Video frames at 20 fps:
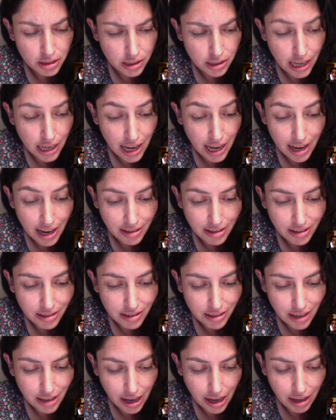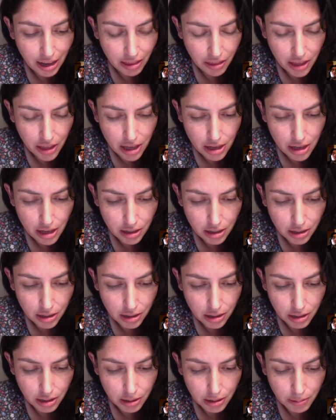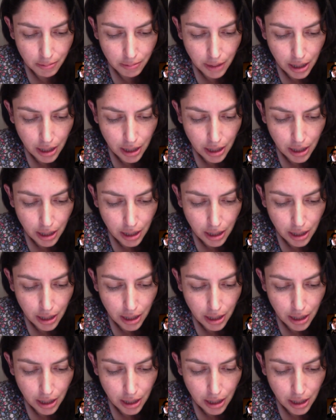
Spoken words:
days, I think the